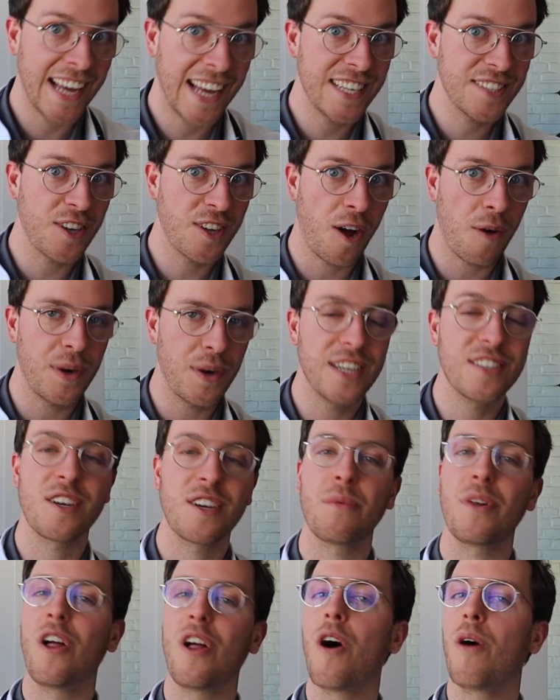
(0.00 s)
And as always, I
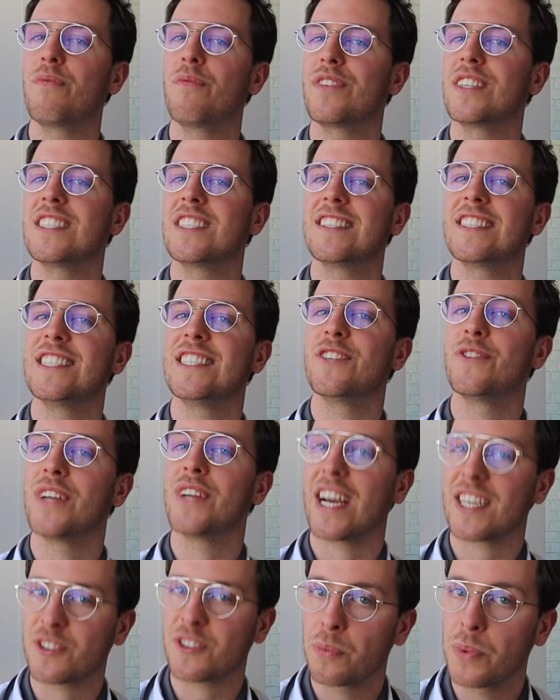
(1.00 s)
will hopefully see you
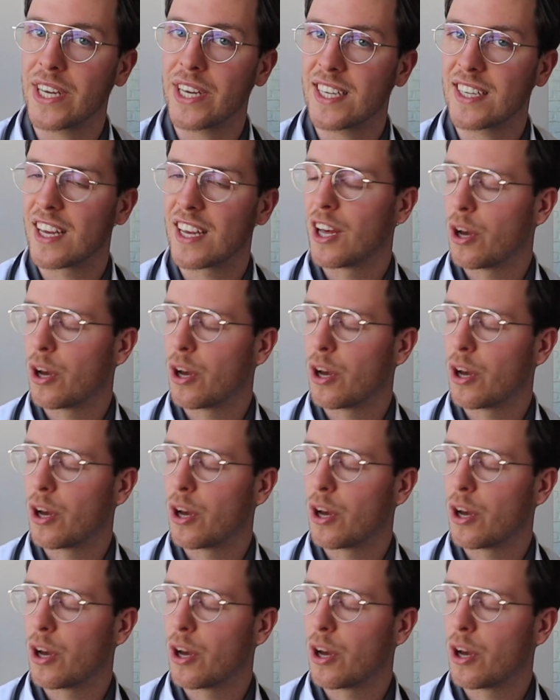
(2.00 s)
next week